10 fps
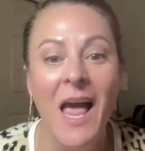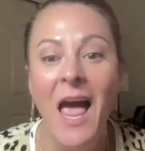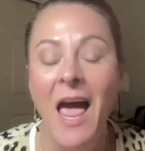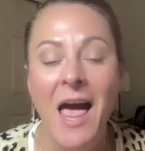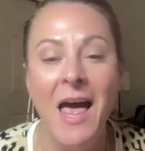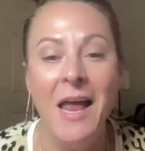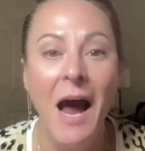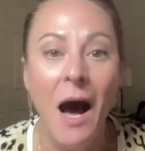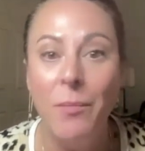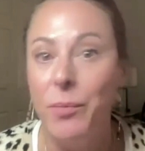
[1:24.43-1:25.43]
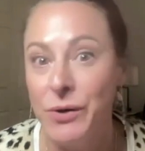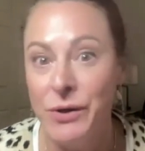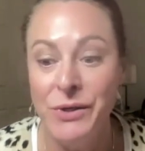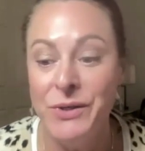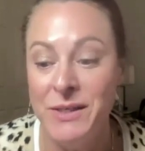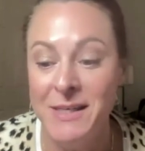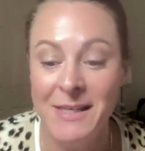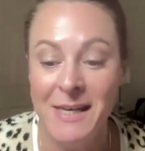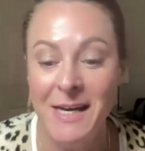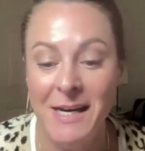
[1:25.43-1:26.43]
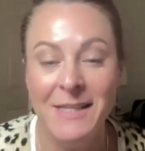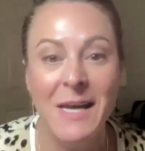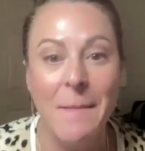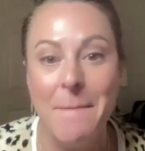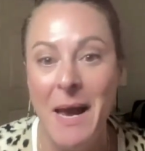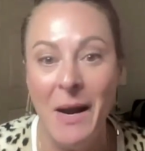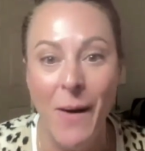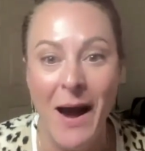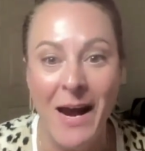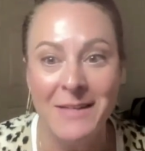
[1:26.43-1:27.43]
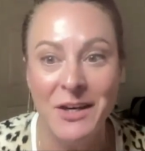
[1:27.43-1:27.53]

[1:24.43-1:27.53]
and help reduce disease in many ways.